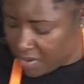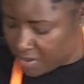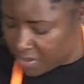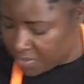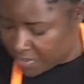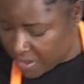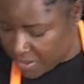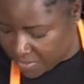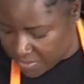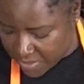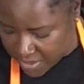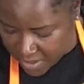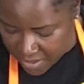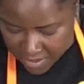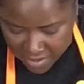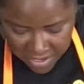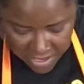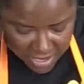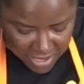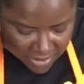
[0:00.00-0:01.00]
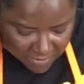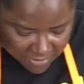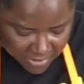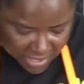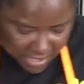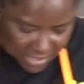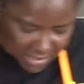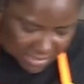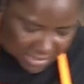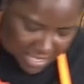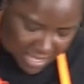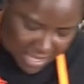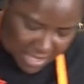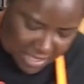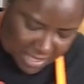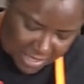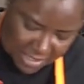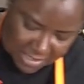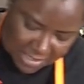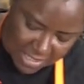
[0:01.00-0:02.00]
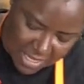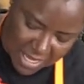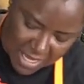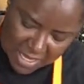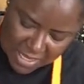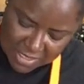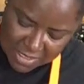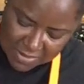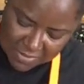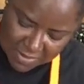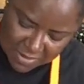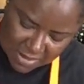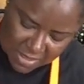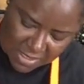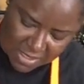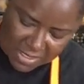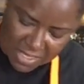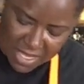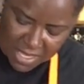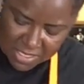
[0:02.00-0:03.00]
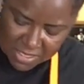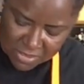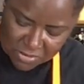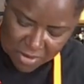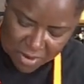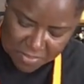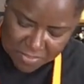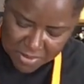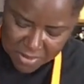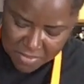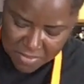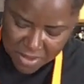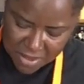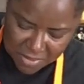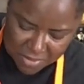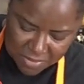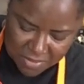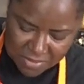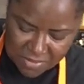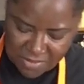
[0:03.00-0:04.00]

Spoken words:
those people that are having anxiety attacks, so it's not scraping the bowl.